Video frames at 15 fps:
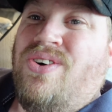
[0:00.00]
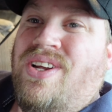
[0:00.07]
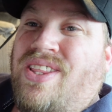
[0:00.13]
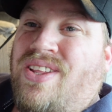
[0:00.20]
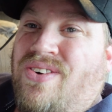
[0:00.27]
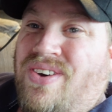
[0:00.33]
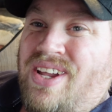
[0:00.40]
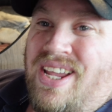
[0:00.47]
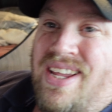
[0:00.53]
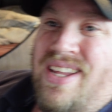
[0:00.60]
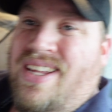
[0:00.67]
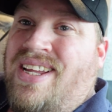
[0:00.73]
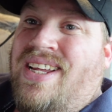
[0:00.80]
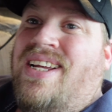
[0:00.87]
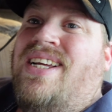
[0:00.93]
in the way.
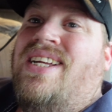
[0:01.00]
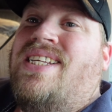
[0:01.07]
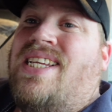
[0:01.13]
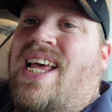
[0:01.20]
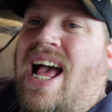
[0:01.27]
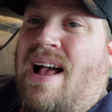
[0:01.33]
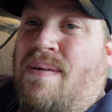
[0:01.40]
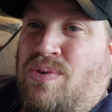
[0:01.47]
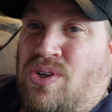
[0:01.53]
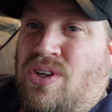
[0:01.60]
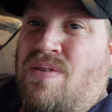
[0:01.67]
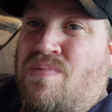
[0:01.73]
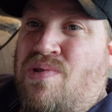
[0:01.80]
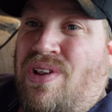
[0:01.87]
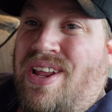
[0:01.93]

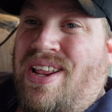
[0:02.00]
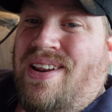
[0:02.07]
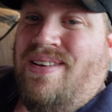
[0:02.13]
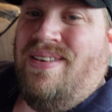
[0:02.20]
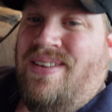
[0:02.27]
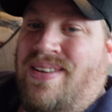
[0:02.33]
Absolutely brilliant.